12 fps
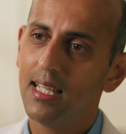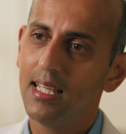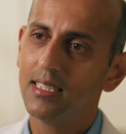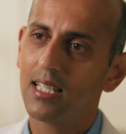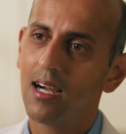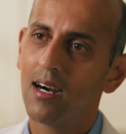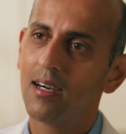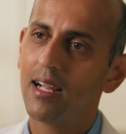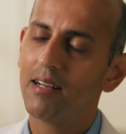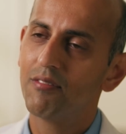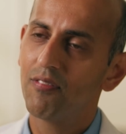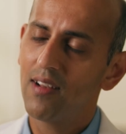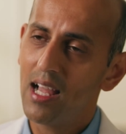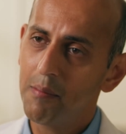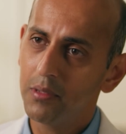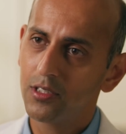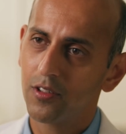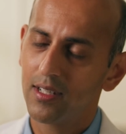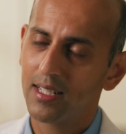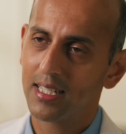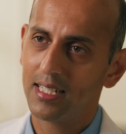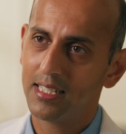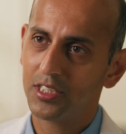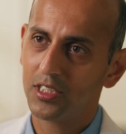These are inflammatory
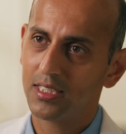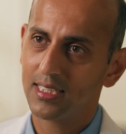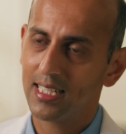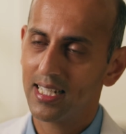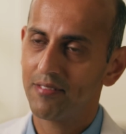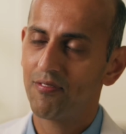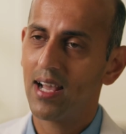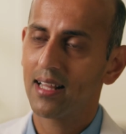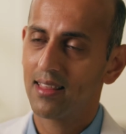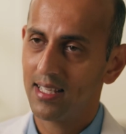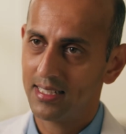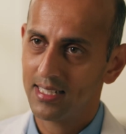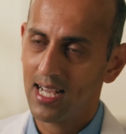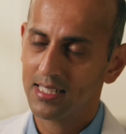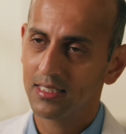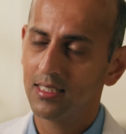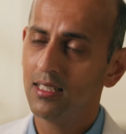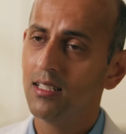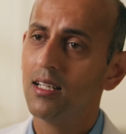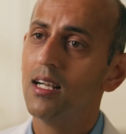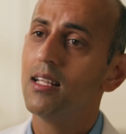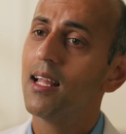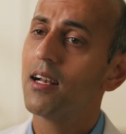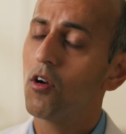conditions that affect the intestine
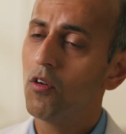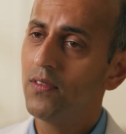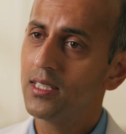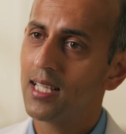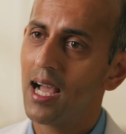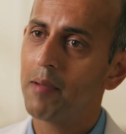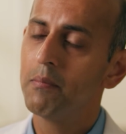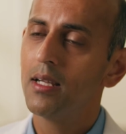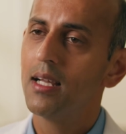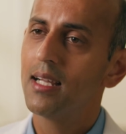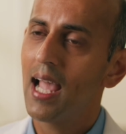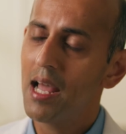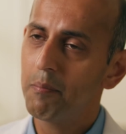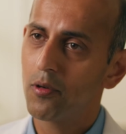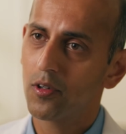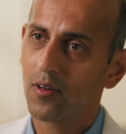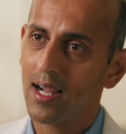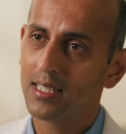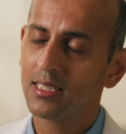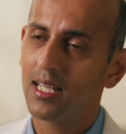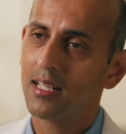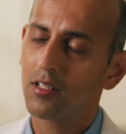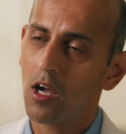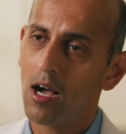that over time can progress
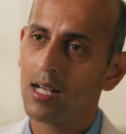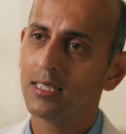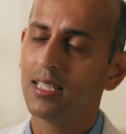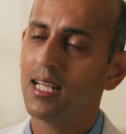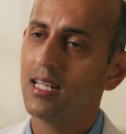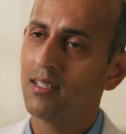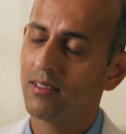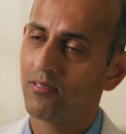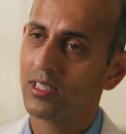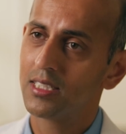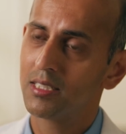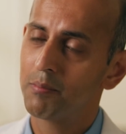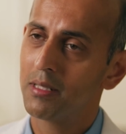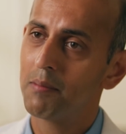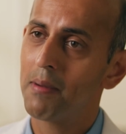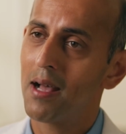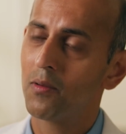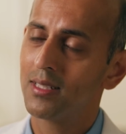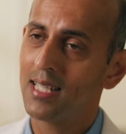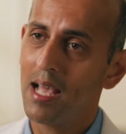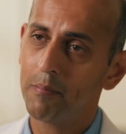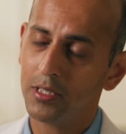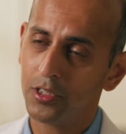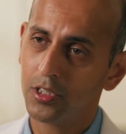and cause irreversible bowel
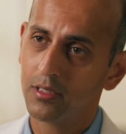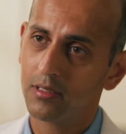damage.